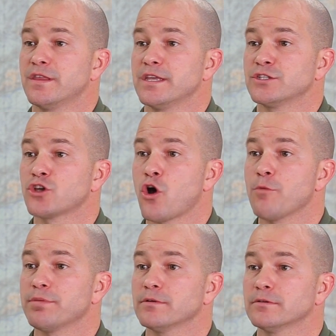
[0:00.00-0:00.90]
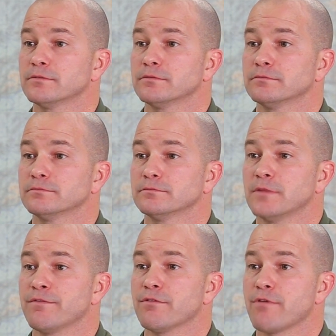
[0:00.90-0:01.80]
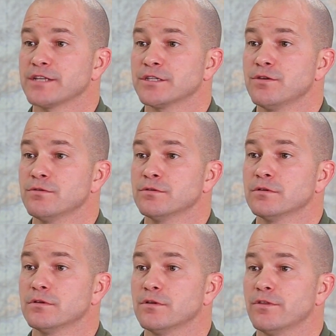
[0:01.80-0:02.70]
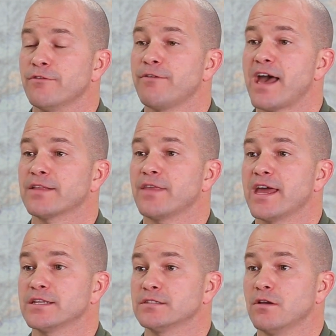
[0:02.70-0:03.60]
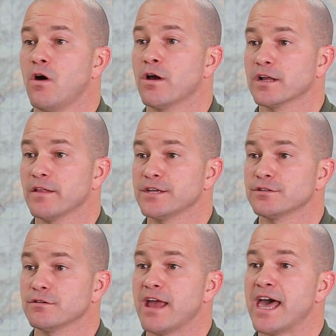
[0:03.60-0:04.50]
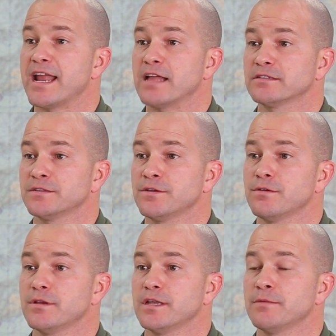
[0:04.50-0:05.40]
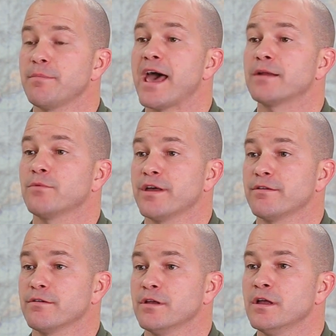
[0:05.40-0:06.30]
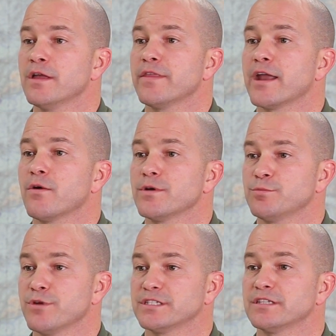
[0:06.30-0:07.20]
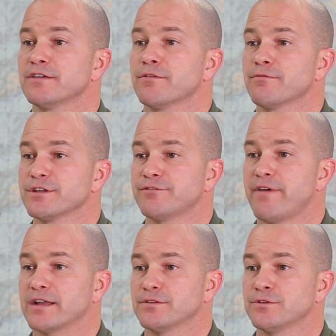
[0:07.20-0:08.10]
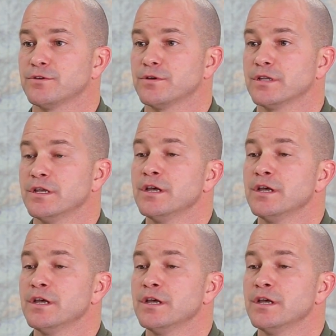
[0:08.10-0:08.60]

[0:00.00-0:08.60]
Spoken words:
the scope of the rescue, the fact that it's on a glacier at altitude in bad weather. That always brings a different risk factor to it.